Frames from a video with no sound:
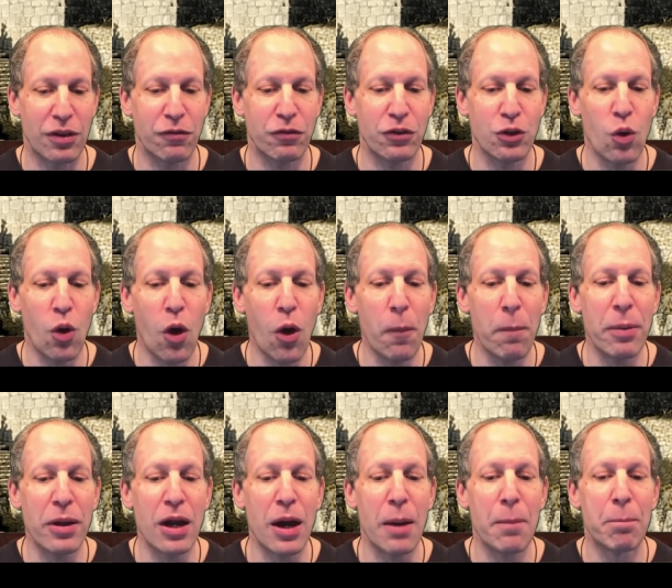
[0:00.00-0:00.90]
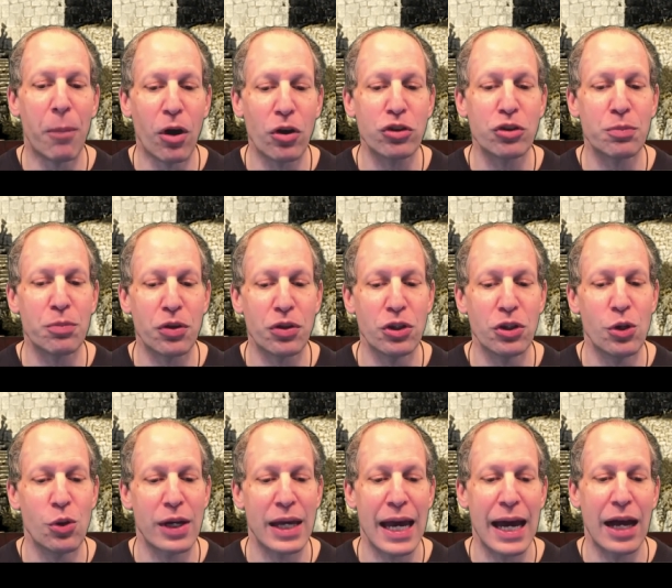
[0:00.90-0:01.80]
If you open up multiple
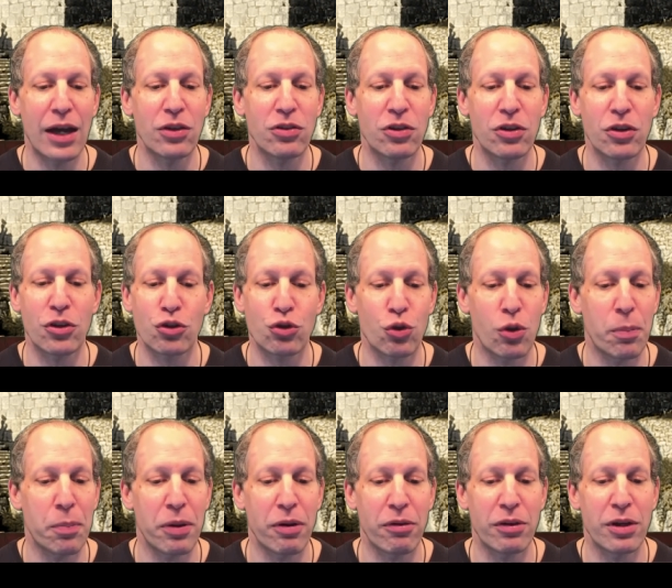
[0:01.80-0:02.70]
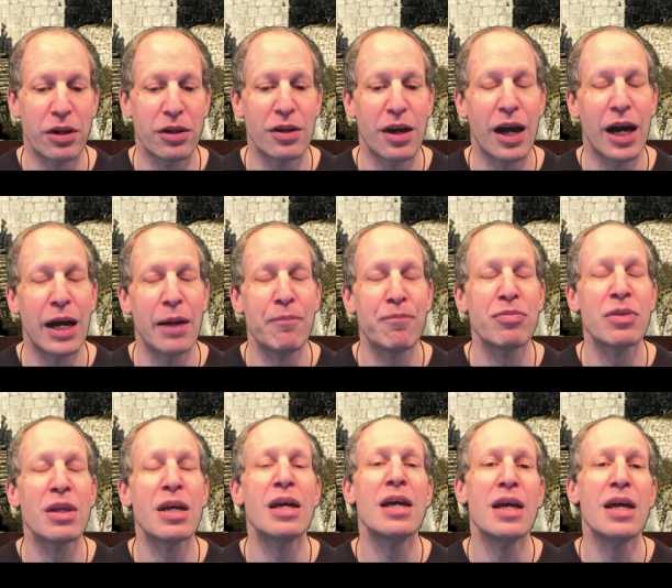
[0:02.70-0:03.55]
new accounts in a short period of time,